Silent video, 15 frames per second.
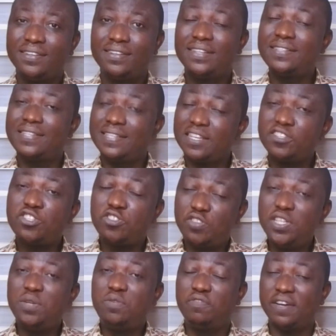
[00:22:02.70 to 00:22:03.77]
This is a
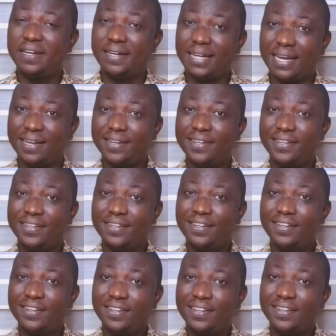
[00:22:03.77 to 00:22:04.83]
street vendor.
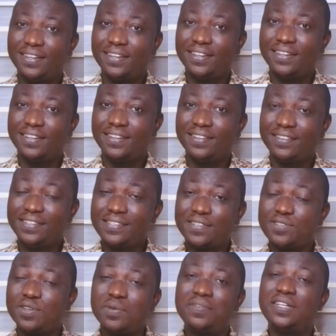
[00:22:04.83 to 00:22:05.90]
This is
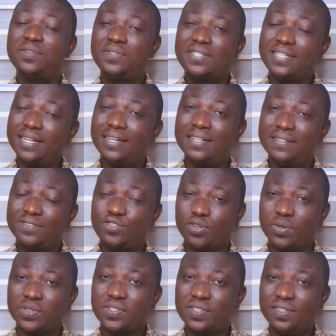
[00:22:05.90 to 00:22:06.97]
someone selling
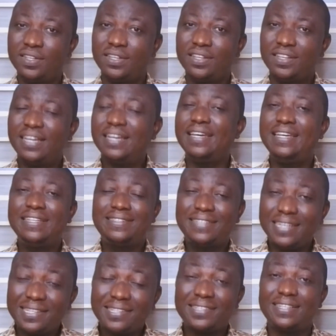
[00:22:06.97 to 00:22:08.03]
socks. And he
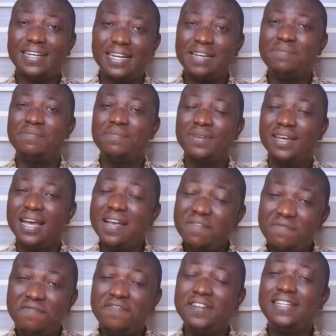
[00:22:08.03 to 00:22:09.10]
takes time
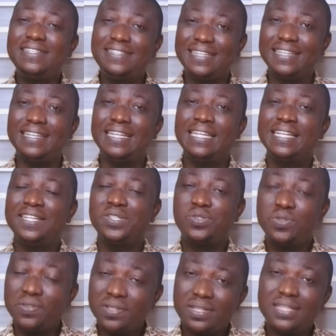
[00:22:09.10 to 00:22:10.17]
every day to
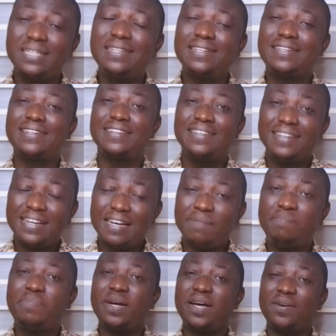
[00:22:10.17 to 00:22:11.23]
think
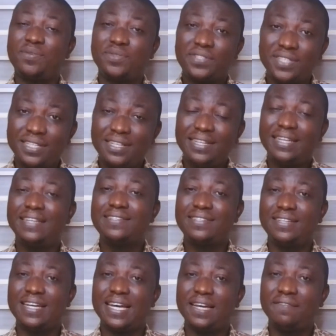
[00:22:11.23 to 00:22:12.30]
about his
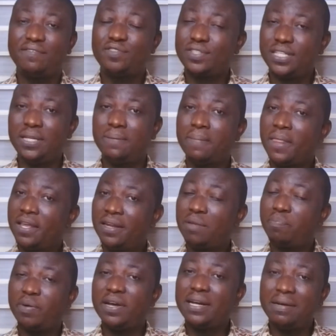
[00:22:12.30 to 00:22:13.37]
life. See, the
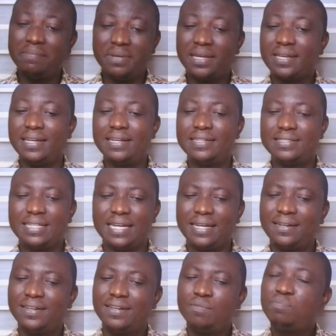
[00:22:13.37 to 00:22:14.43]
point I'm making is that
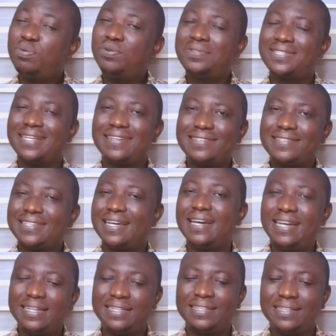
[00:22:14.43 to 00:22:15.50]
put
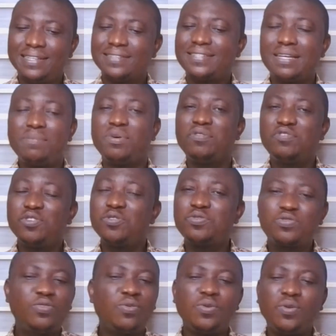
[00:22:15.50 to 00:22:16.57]
aside some of those
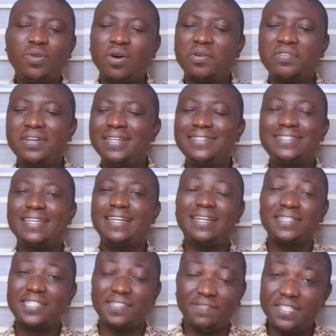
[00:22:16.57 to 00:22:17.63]
goal-oriented
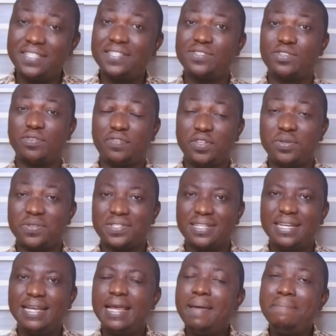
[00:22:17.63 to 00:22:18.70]
activities of yours
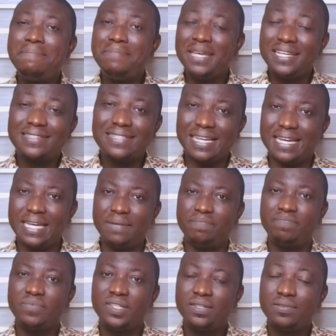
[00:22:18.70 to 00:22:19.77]
and make time
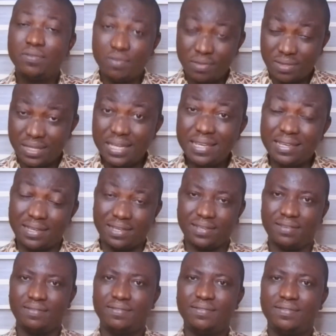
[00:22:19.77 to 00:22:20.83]
to think.
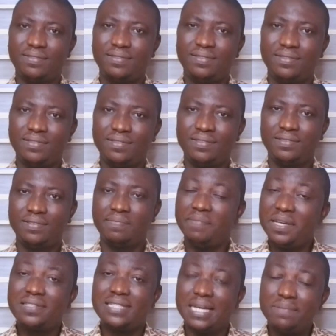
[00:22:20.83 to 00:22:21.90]

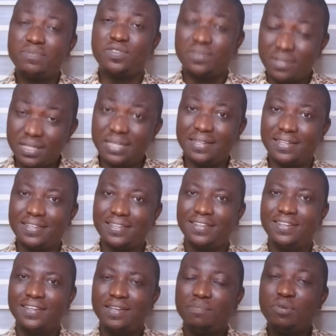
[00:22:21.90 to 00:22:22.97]
Make time to think.
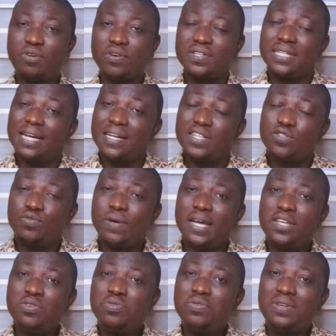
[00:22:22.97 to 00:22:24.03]
Because that is where
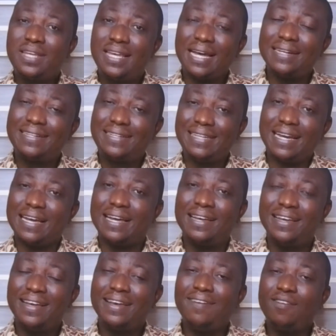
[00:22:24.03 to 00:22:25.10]
you gather
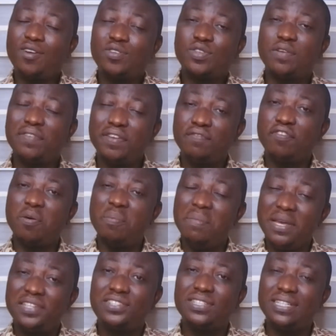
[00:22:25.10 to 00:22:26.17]
a lot of
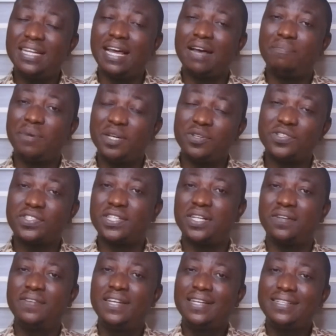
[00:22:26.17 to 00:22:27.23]
information about
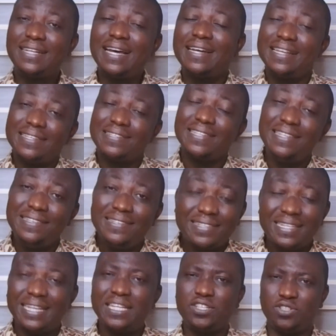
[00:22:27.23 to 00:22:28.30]
yourself that is
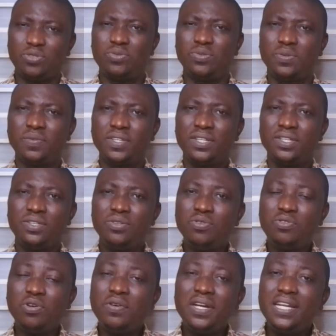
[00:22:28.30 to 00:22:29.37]
inside you. You
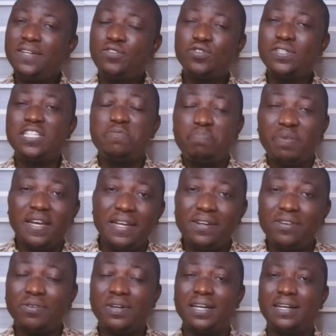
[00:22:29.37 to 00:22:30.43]
don't need to depend
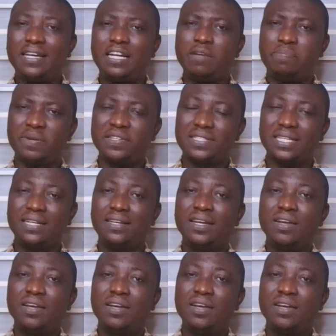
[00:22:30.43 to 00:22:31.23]
on another person